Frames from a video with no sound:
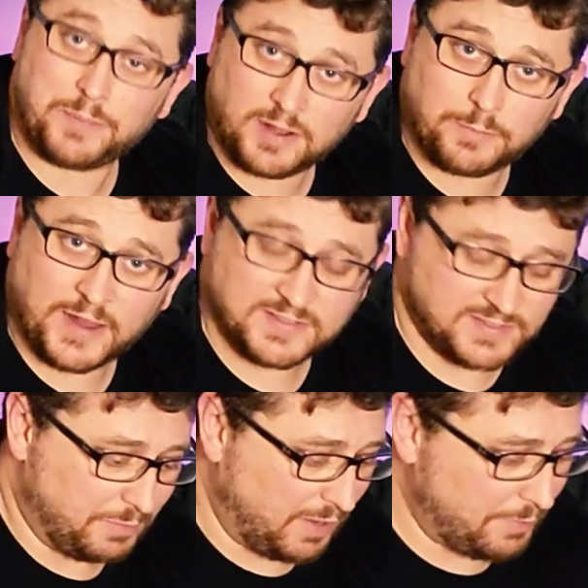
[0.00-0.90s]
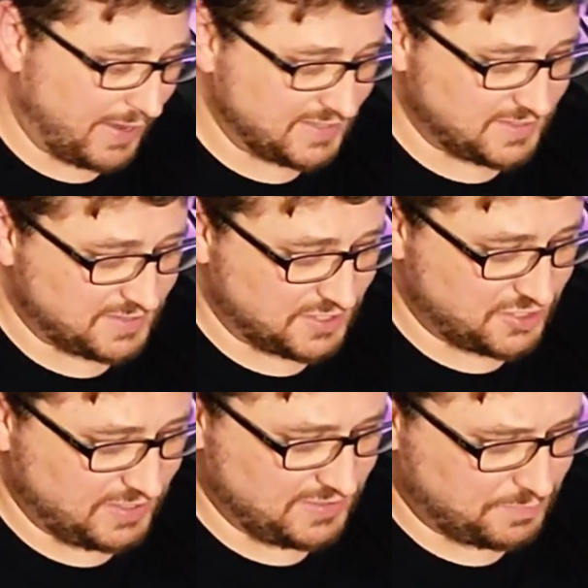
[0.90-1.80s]
pug pass. The pug pass
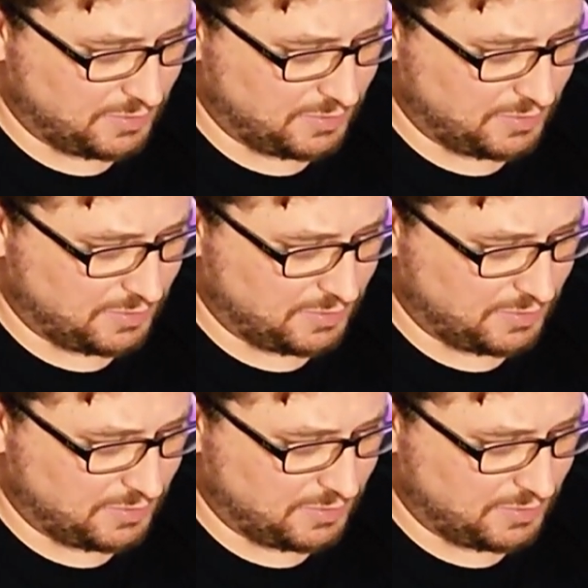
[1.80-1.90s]
essentially is